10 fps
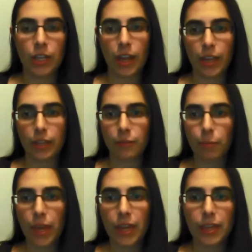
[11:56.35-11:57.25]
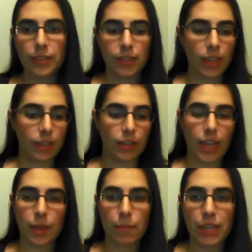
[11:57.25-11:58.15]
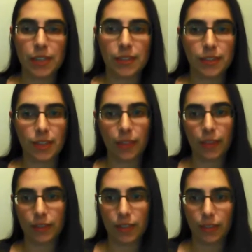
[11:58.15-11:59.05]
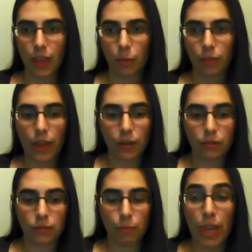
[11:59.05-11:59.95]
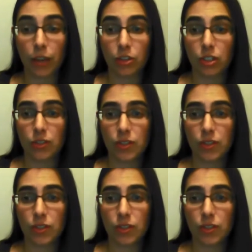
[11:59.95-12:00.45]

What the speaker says: naive Bayes and k-means and things like that without packages.